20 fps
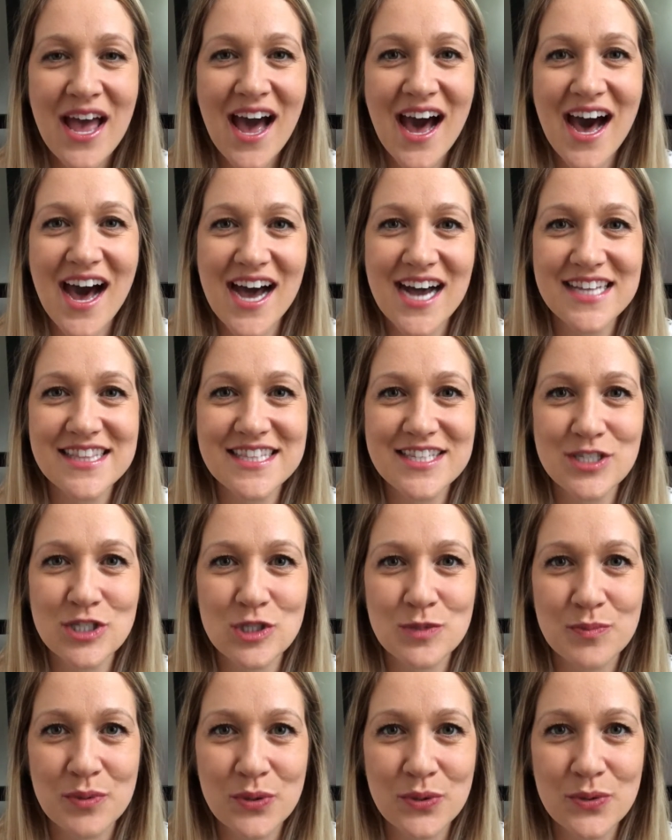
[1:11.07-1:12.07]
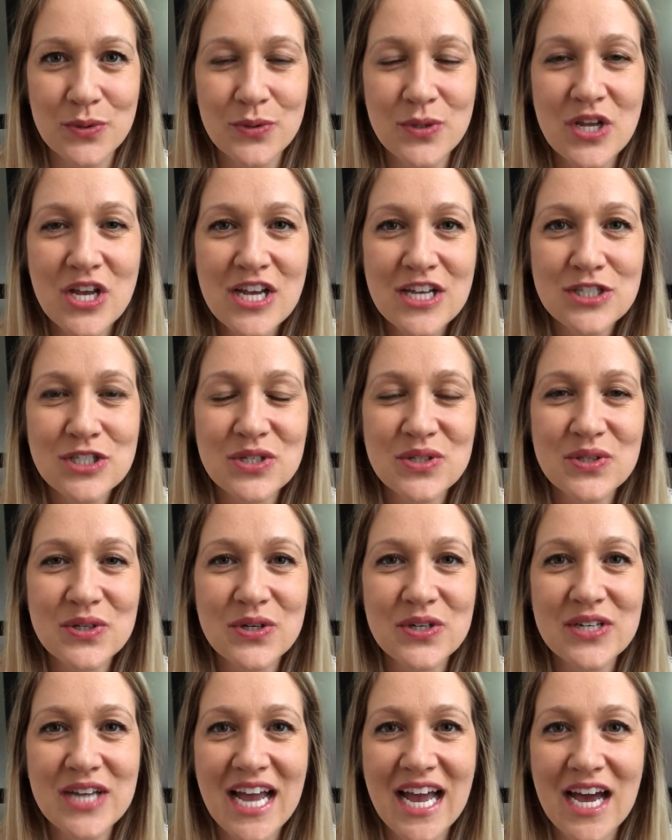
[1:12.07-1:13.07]
on the spoon to
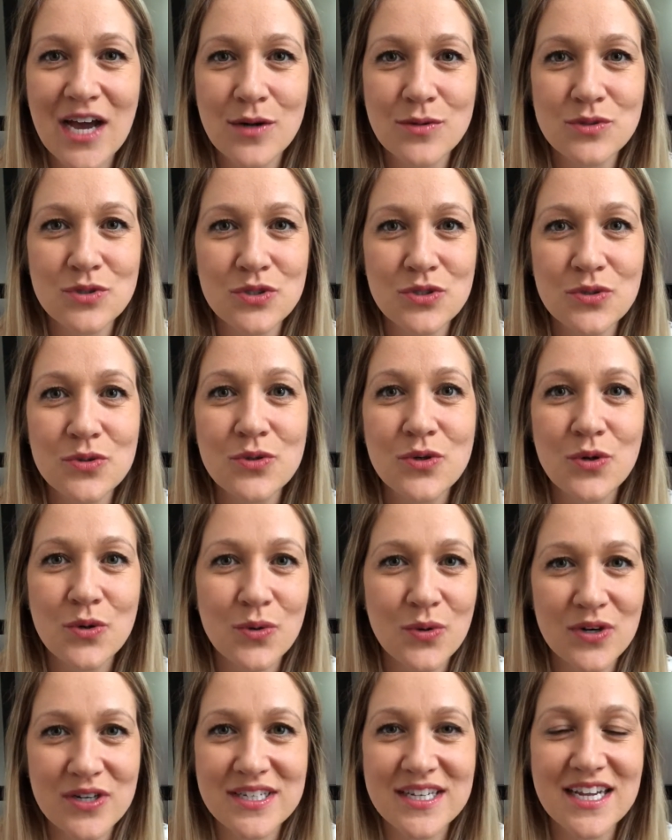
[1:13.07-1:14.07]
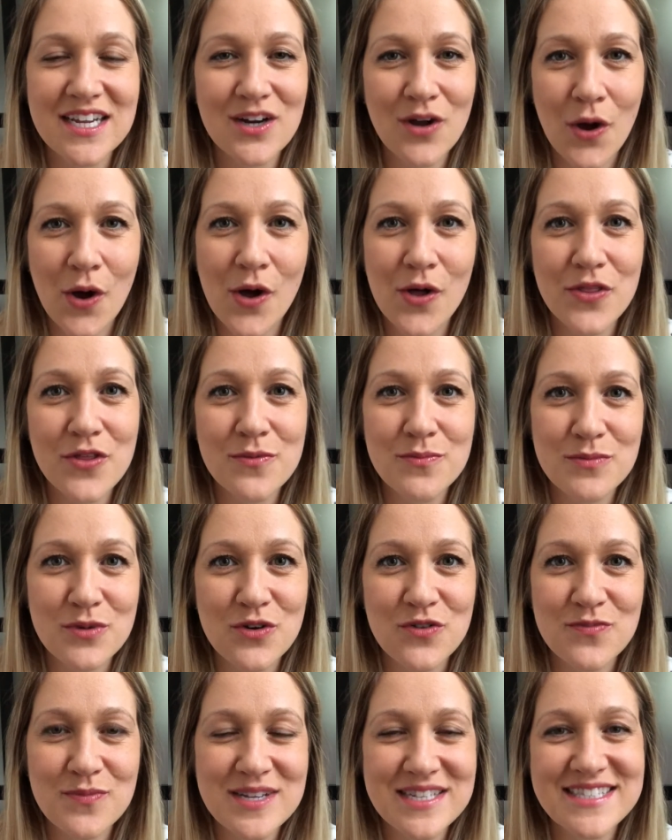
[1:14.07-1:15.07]
learn how to coordinate all the
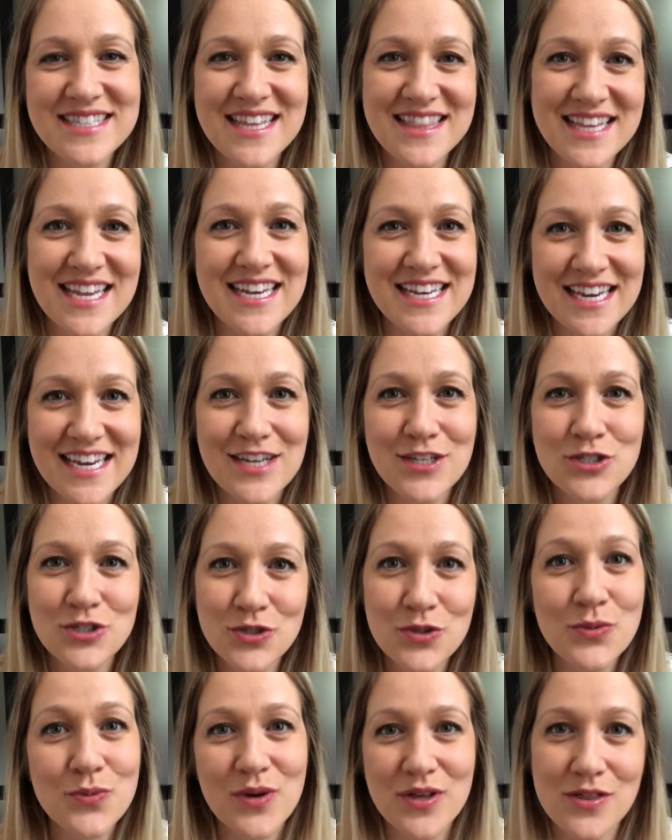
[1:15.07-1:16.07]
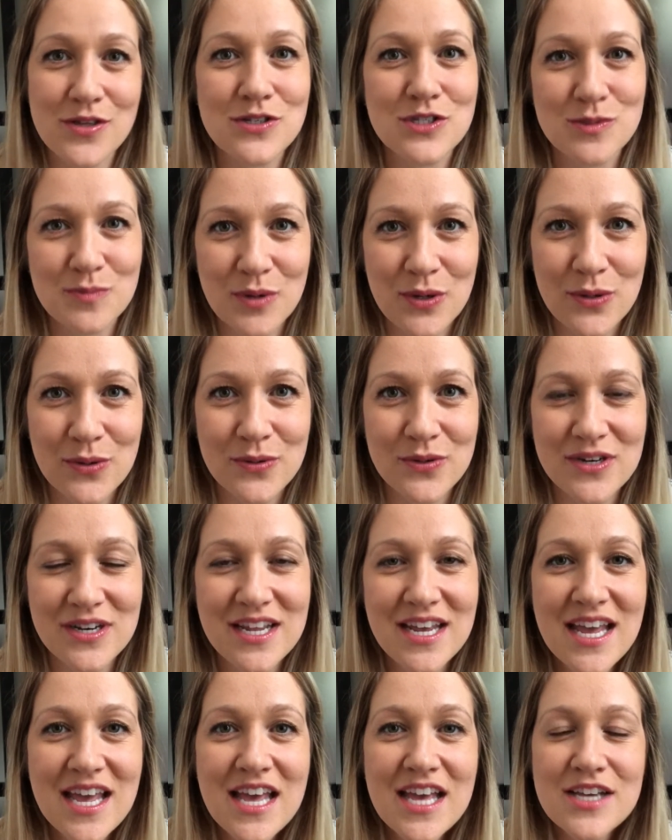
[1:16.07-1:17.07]
movements that they need to with a spoon.
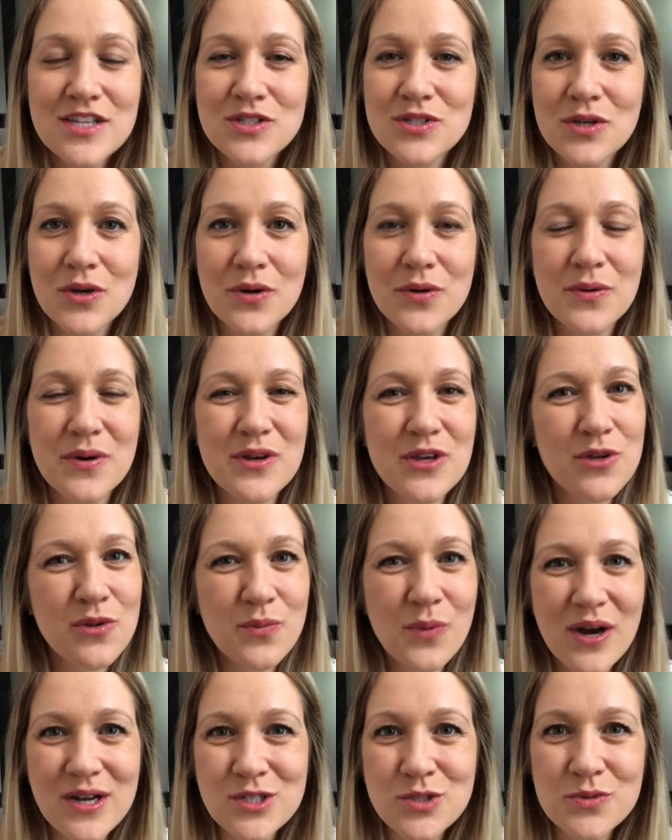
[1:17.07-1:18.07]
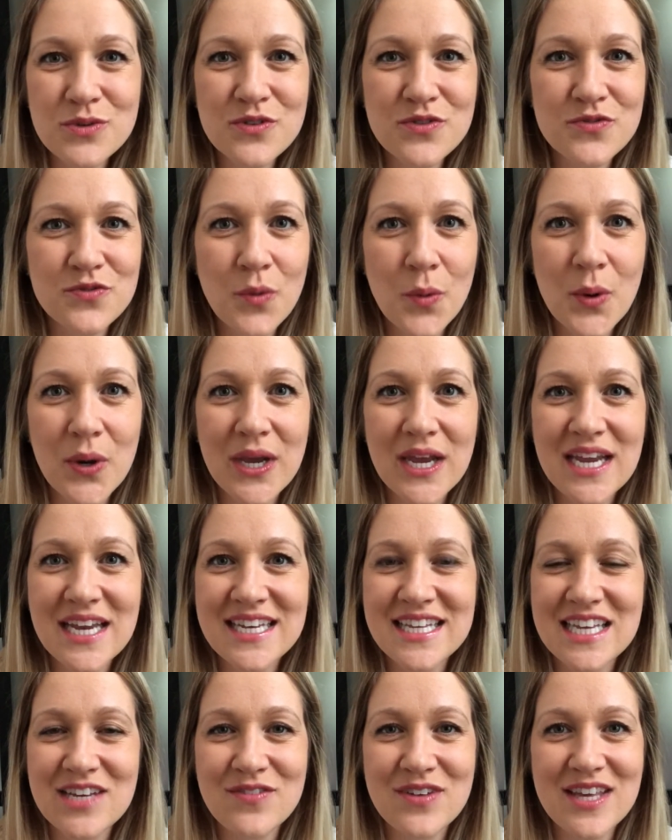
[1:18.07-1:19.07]
So you'll want to avoid
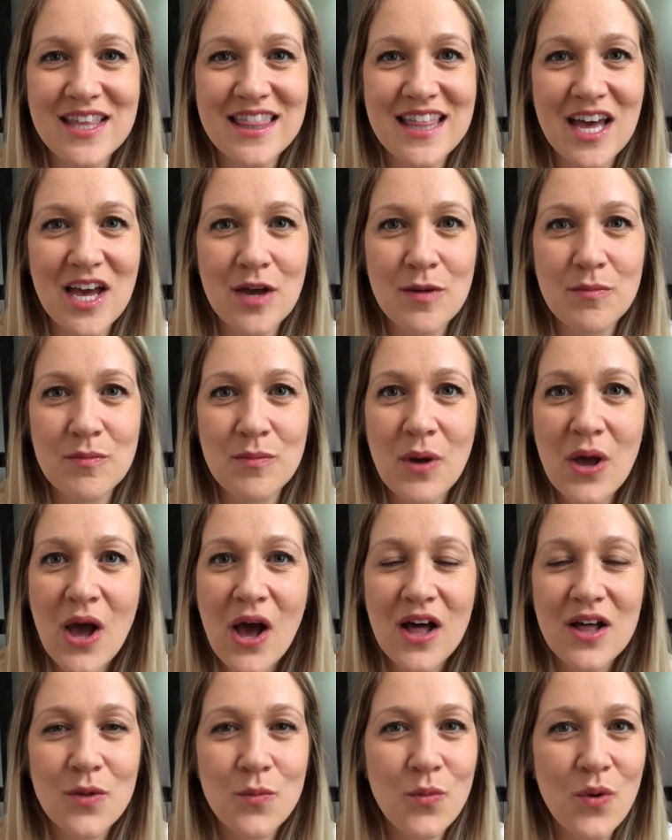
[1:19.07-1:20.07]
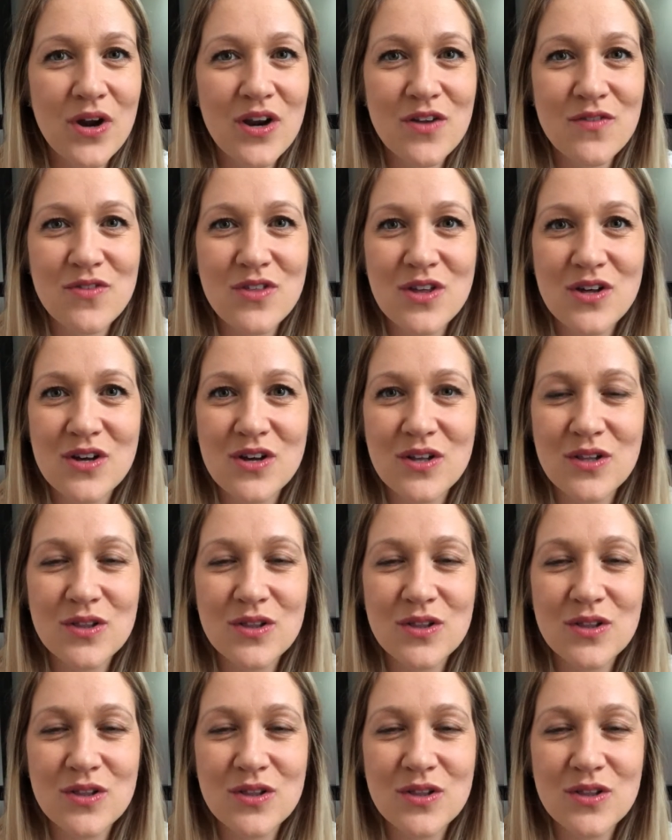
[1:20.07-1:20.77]
giving them one of the